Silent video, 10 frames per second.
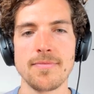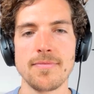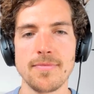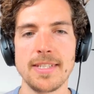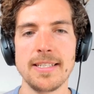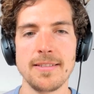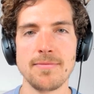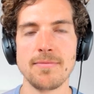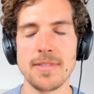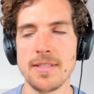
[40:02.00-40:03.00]
Yeah.
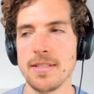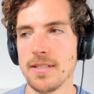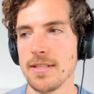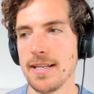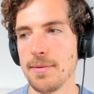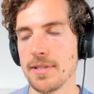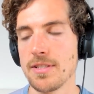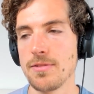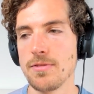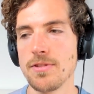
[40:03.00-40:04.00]
Yeah,
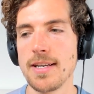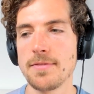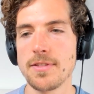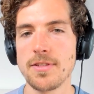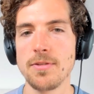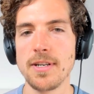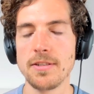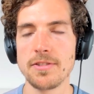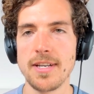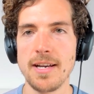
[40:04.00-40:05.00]
because you usually have so
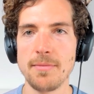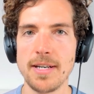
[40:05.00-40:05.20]
little time,